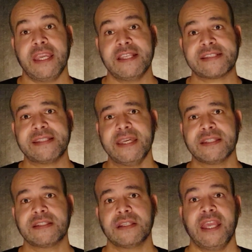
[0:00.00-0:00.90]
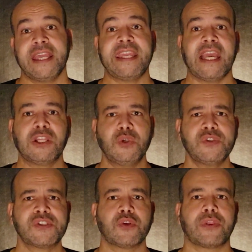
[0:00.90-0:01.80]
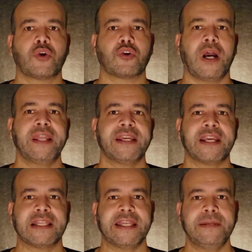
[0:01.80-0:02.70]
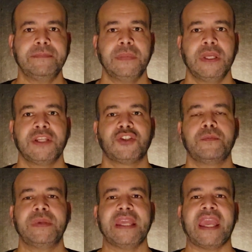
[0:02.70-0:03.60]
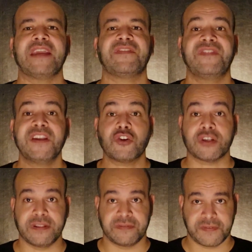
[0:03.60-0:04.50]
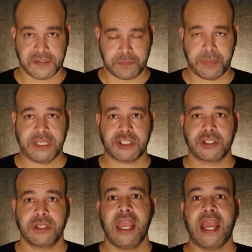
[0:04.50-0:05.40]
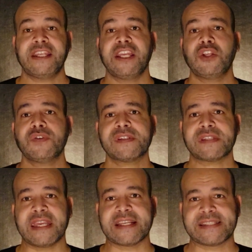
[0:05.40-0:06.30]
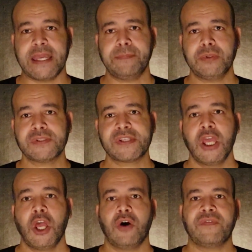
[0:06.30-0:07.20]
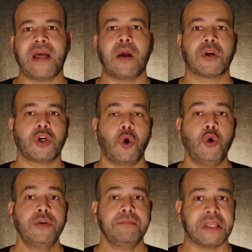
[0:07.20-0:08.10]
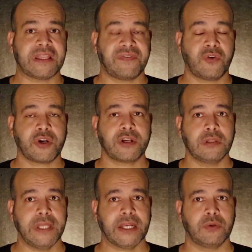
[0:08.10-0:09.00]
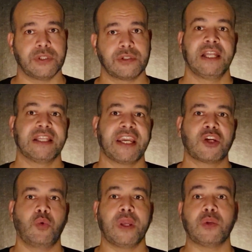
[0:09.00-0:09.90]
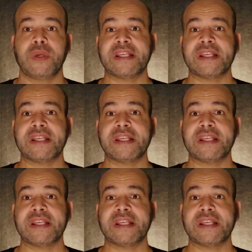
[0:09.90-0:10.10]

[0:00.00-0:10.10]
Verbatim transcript: Instead, he alludes to the Quranic claim to be a figurative speech. And he uses examples of our own metaphorical language, like when we